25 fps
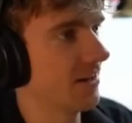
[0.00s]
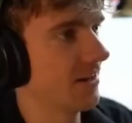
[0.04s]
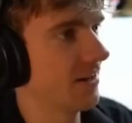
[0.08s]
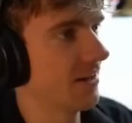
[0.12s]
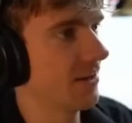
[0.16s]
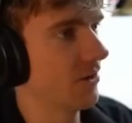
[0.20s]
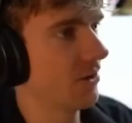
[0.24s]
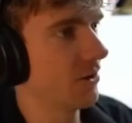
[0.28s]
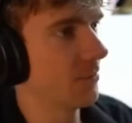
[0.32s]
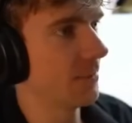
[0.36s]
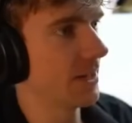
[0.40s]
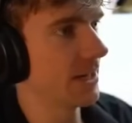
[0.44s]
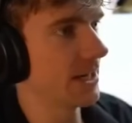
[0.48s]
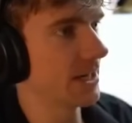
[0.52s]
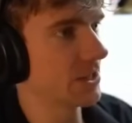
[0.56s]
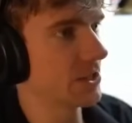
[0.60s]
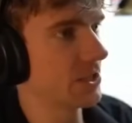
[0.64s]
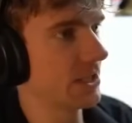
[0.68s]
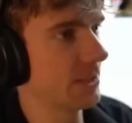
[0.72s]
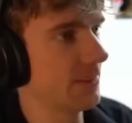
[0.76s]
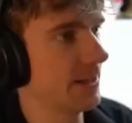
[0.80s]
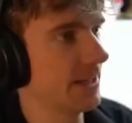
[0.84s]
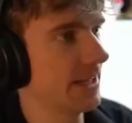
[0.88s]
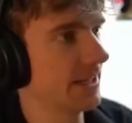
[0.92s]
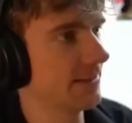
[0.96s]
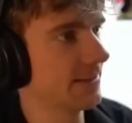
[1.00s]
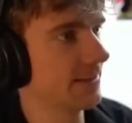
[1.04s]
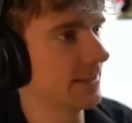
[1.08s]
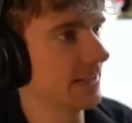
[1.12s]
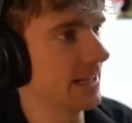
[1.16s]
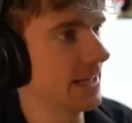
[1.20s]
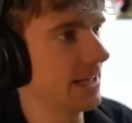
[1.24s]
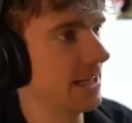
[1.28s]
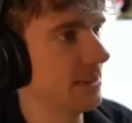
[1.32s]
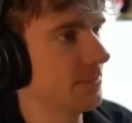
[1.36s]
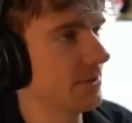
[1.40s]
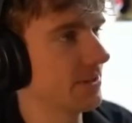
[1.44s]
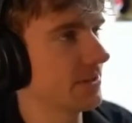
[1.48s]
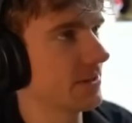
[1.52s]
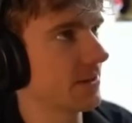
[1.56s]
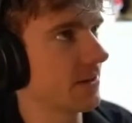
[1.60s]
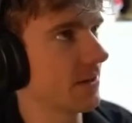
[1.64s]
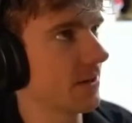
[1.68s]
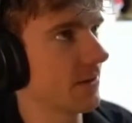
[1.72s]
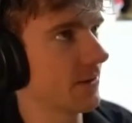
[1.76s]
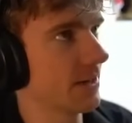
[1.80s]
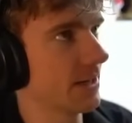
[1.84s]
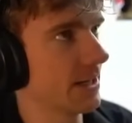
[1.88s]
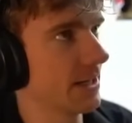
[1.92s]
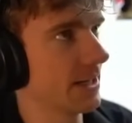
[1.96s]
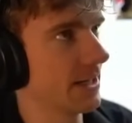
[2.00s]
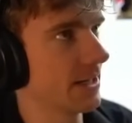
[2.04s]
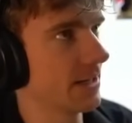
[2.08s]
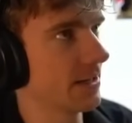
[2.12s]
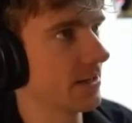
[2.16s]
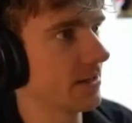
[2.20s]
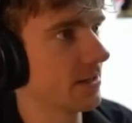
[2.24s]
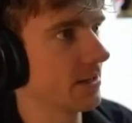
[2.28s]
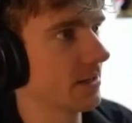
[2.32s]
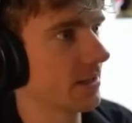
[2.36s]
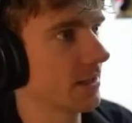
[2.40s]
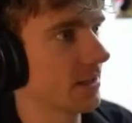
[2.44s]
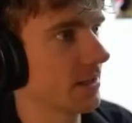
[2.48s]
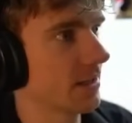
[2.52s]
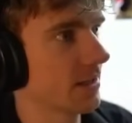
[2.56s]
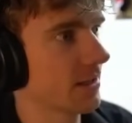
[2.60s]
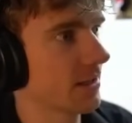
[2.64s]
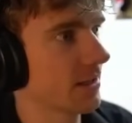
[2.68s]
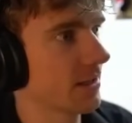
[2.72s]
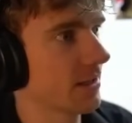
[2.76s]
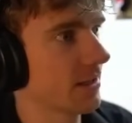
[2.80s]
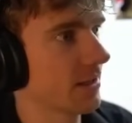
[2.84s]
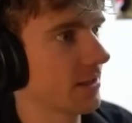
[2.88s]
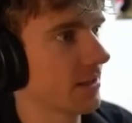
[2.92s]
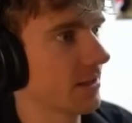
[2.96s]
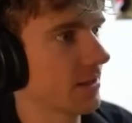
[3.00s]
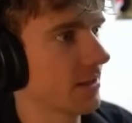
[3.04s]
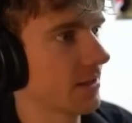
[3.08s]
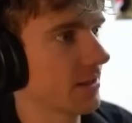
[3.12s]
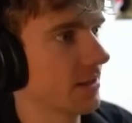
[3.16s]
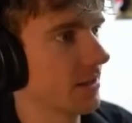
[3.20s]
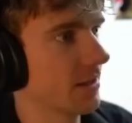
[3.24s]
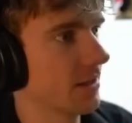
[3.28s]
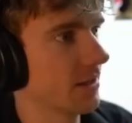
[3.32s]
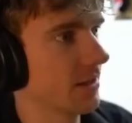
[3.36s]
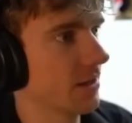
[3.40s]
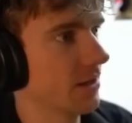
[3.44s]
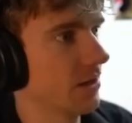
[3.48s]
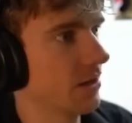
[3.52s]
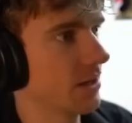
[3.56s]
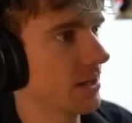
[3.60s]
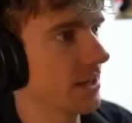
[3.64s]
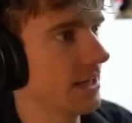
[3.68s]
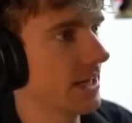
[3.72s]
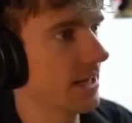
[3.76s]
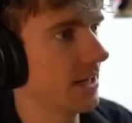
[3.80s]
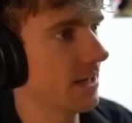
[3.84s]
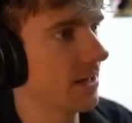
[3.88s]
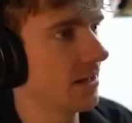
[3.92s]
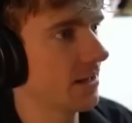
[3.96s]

oh, we might actually be hitting the limiter already here. Look at that.